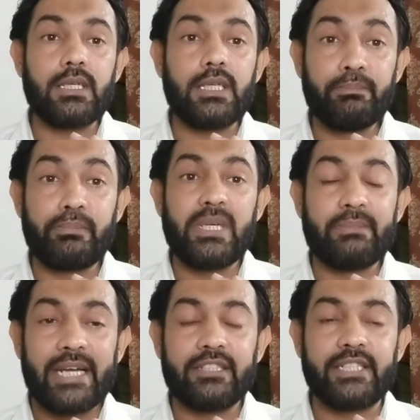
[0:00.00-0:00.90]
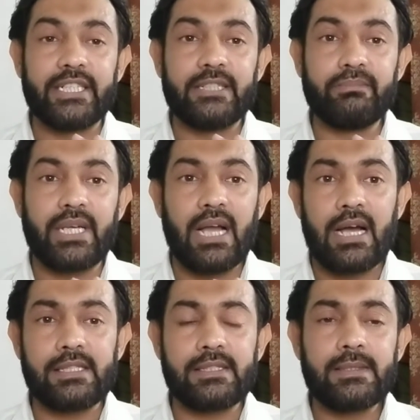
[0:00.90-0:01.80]
implemented,
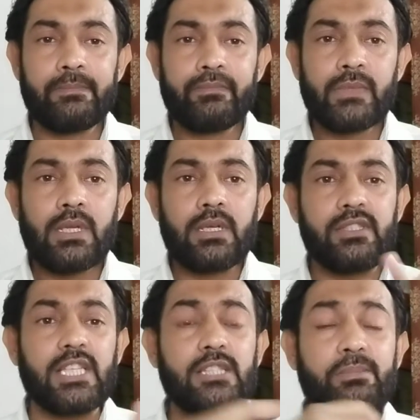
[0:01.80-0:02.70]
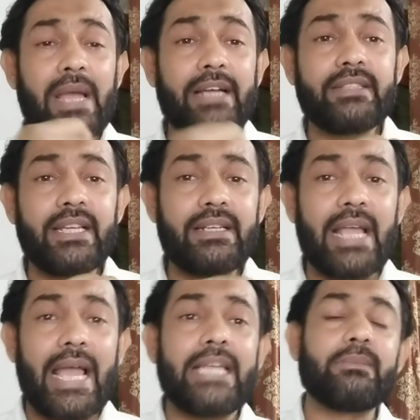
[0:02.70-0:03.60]
because suspected
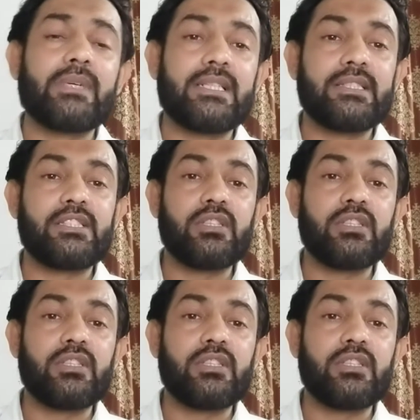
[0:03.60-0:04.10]
animals,